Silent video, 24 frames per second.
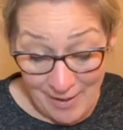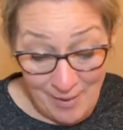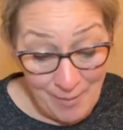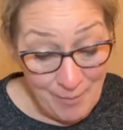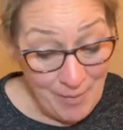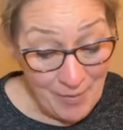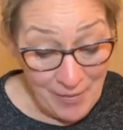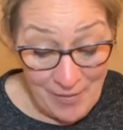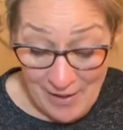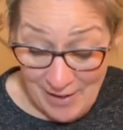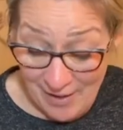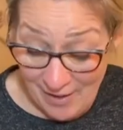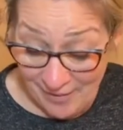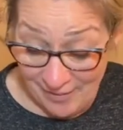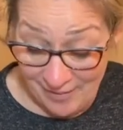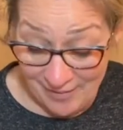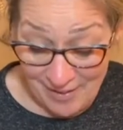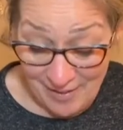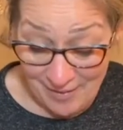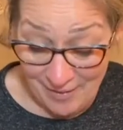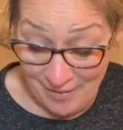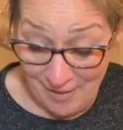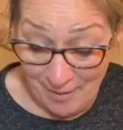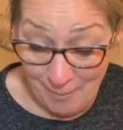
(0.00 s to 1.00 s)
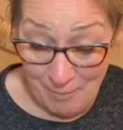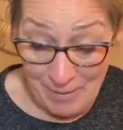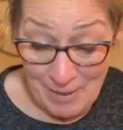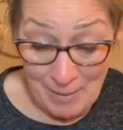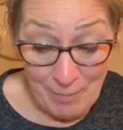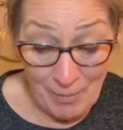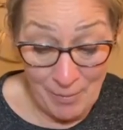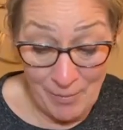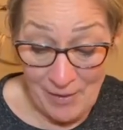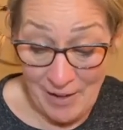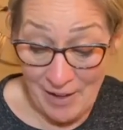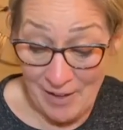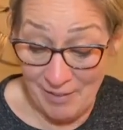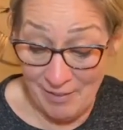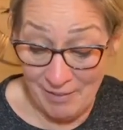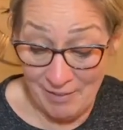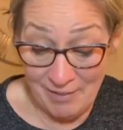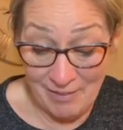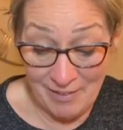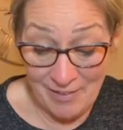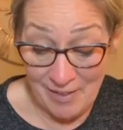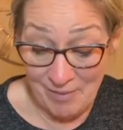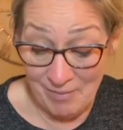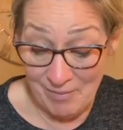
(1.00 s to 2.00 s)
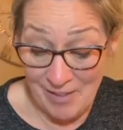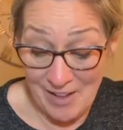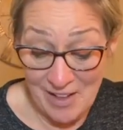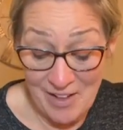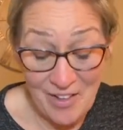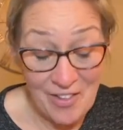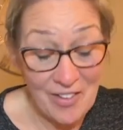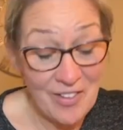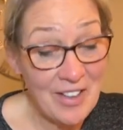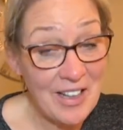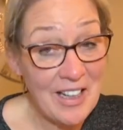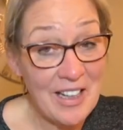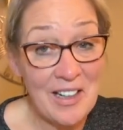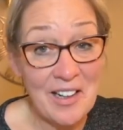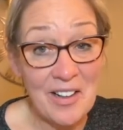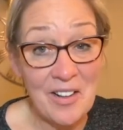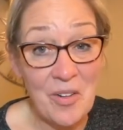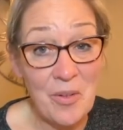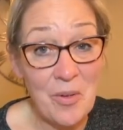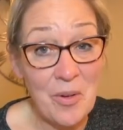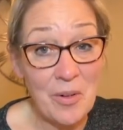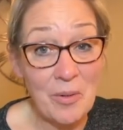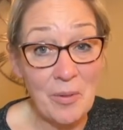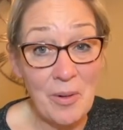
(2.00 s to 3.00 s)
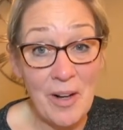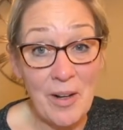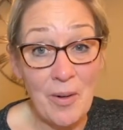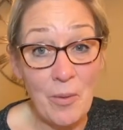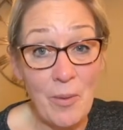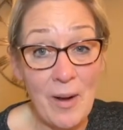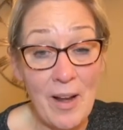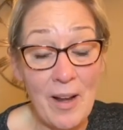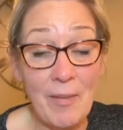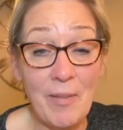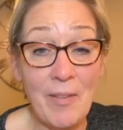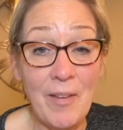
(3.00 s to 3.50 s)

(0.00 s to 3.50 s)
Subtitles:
But then I'll see some people that they just get it going right away.